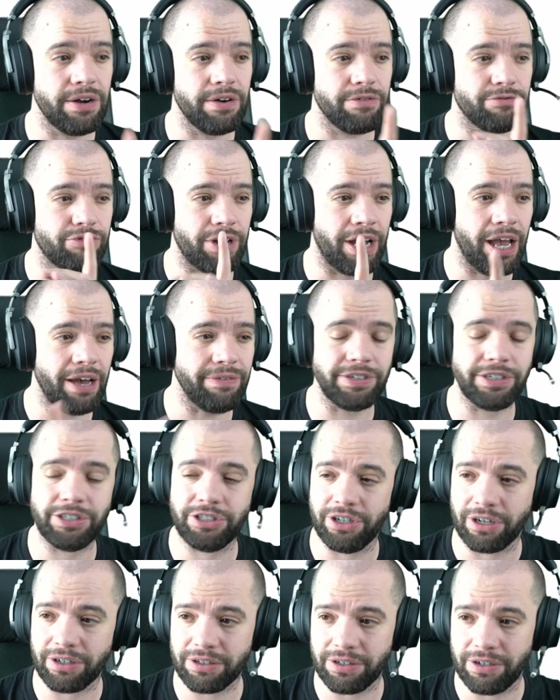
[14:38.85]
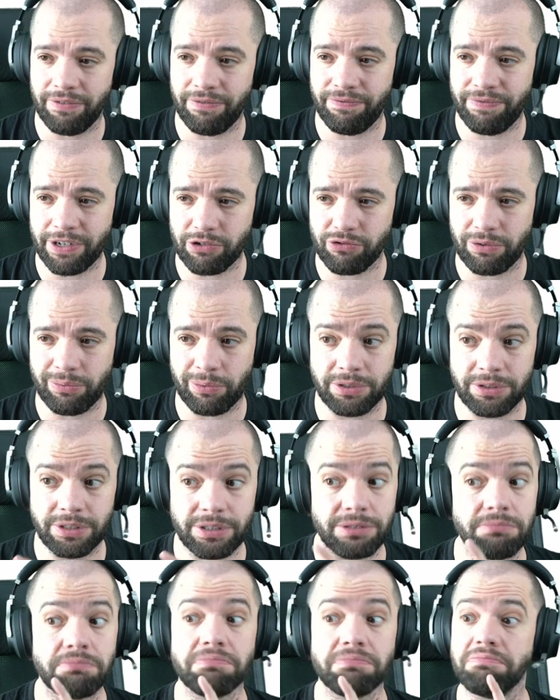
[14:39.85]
for a hefty chunk of victory points.